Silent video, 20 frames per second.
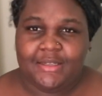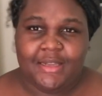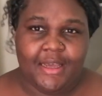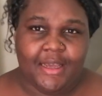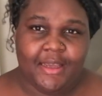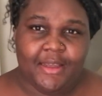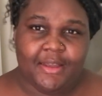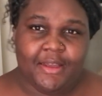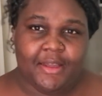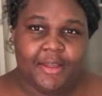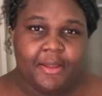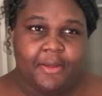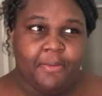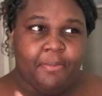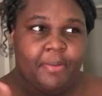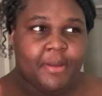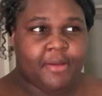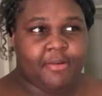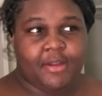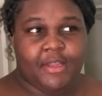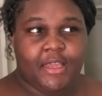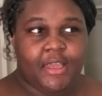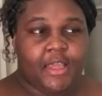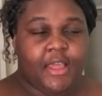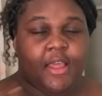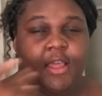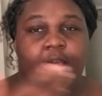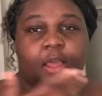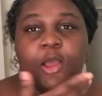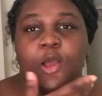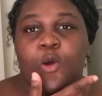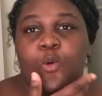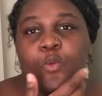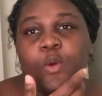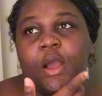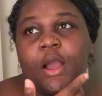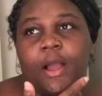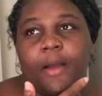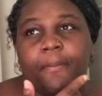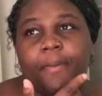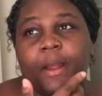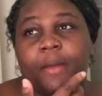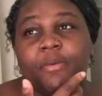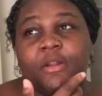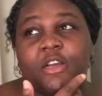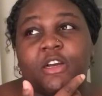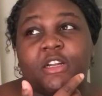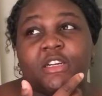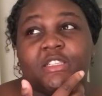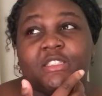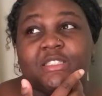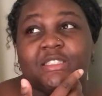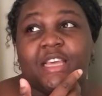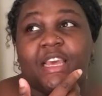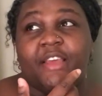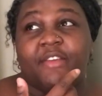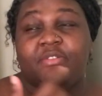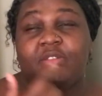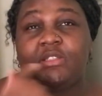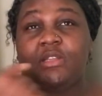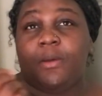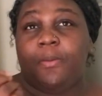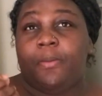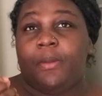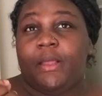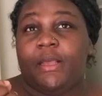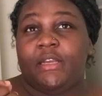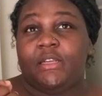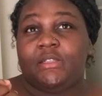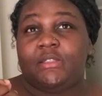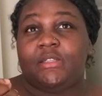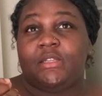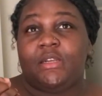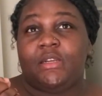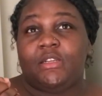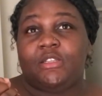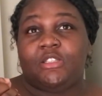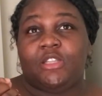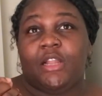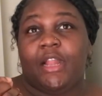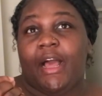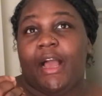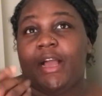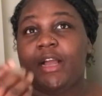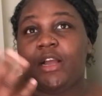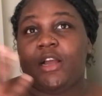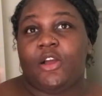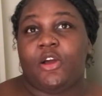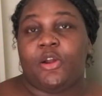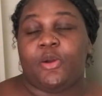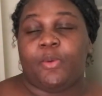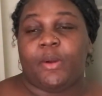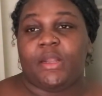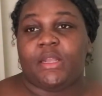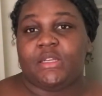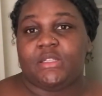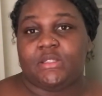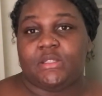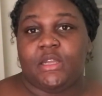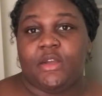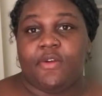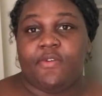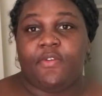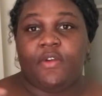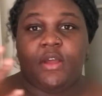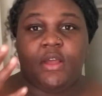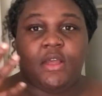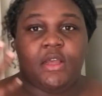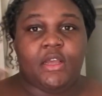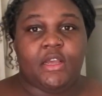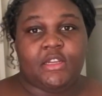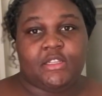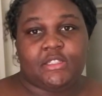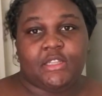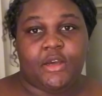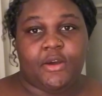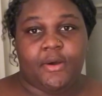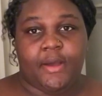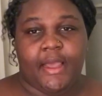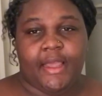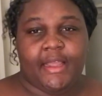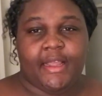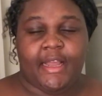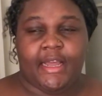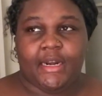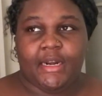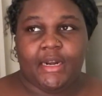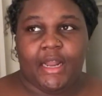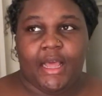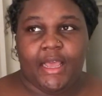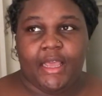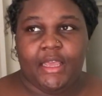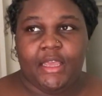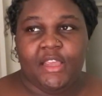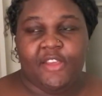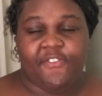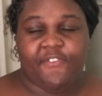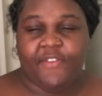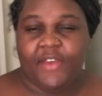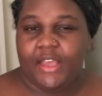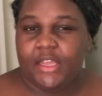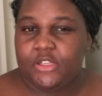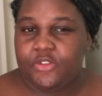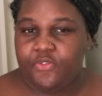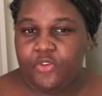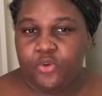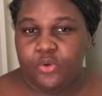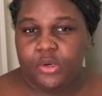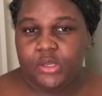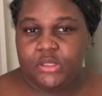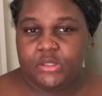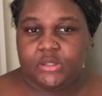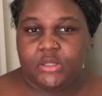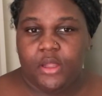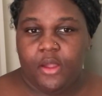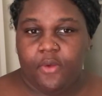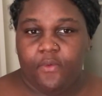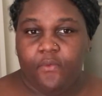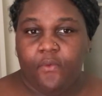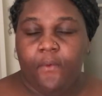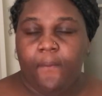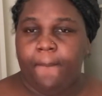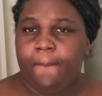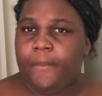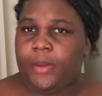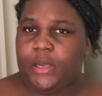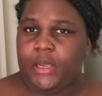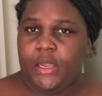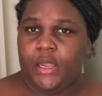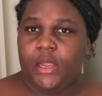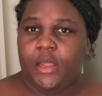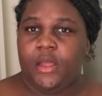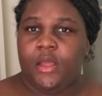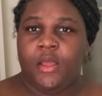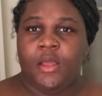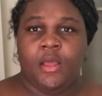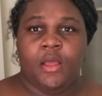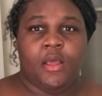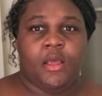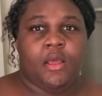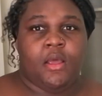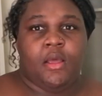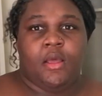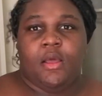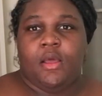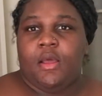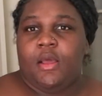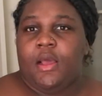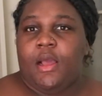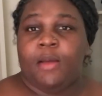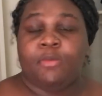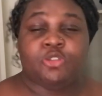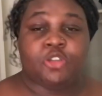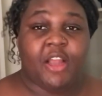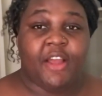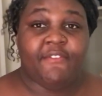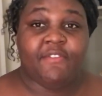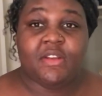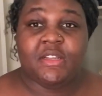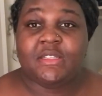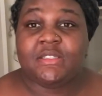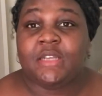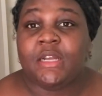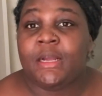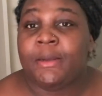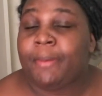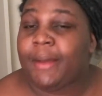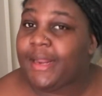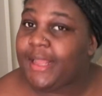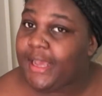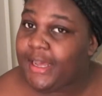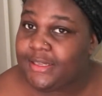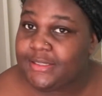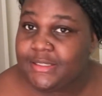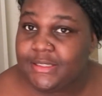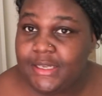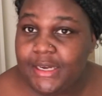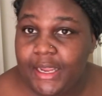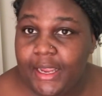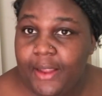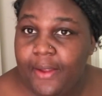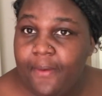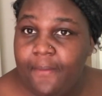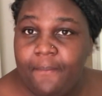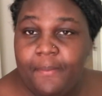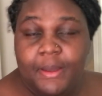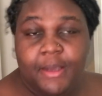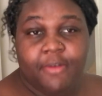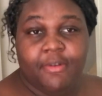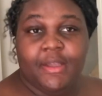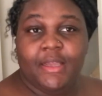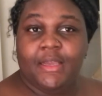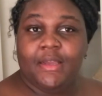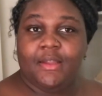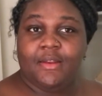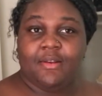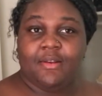Like, Period. Well, I'm probably going to save some plates so like I can go to work and stuff. So I ain't got to like eat fast food and stuff. But I'm traveling to everybody's house today. Period.